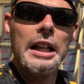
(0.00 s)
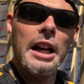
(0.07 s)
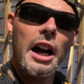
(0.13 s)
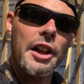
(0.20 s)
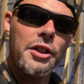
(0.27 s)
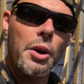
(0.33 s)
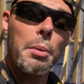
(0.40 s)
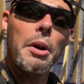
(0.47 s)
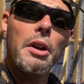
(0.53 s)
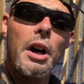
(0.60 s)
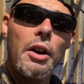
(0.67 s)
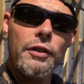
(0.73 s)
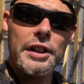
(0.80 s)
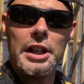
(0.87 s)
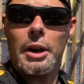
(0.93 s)
I thought, well, I'll
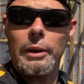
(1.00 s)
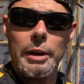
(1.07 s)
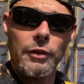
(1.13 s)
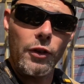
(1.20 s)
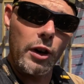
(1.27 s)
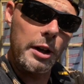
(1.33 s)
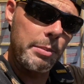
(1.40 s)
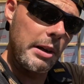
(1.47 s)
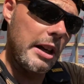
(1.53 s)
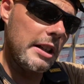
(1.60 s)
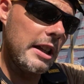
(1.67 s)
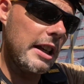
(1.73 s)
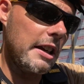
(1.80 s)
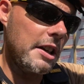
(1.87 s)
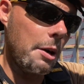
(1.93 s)
video it for you because I
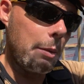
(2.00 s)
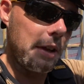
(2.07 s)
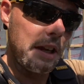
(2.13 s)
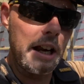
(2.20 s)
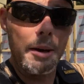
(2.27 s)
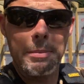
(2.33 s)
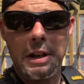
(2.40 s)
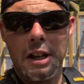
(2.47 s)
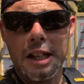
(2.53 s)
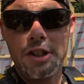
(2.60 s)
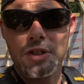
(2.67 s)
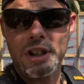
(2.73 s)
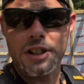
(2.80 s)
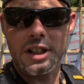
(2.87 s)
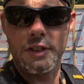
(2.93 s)
don't know whether that would be
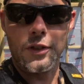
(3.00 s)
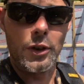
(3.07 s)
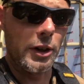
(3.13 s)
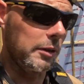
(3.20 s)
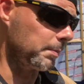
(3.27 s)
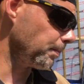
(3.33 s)
interesting for you.